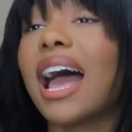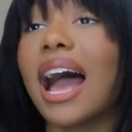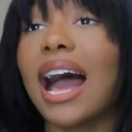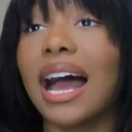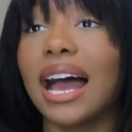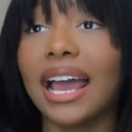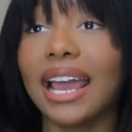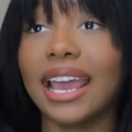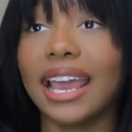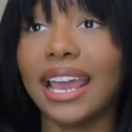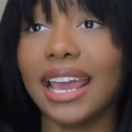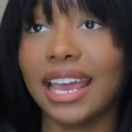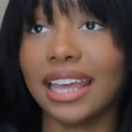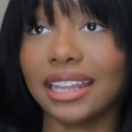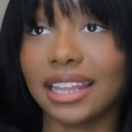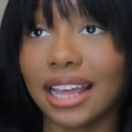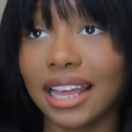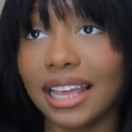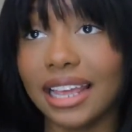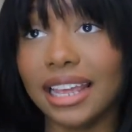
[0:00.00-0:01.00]
I had
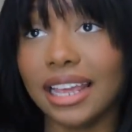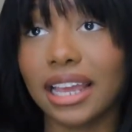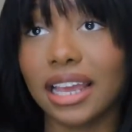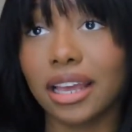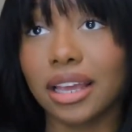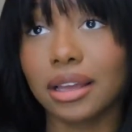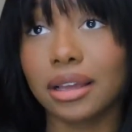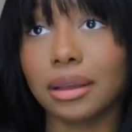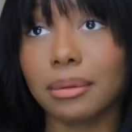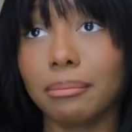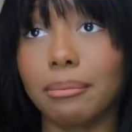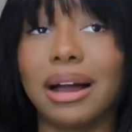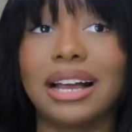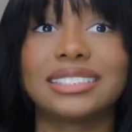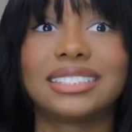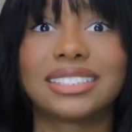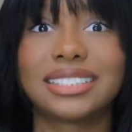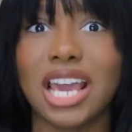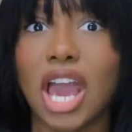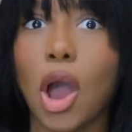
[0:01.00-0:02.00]
like, my
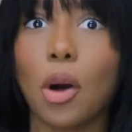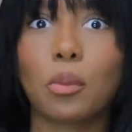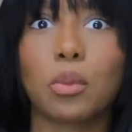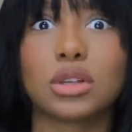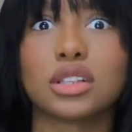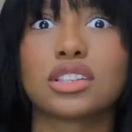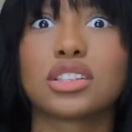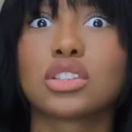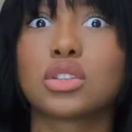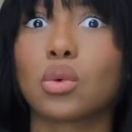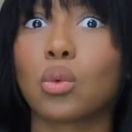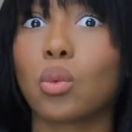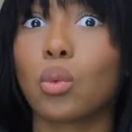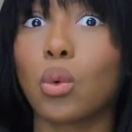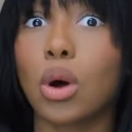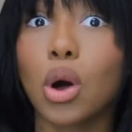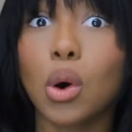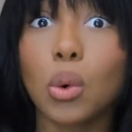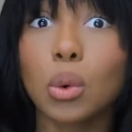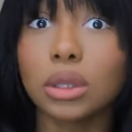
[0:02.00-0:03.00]
scalp was
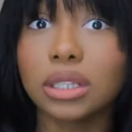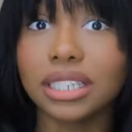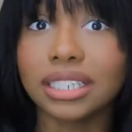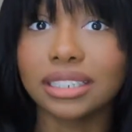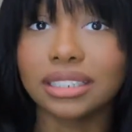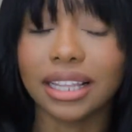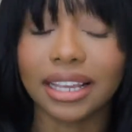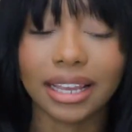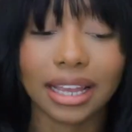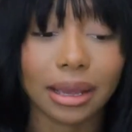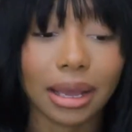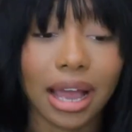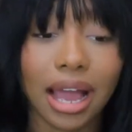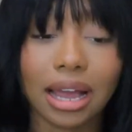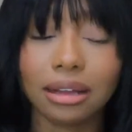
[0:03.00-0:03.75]
swollen, like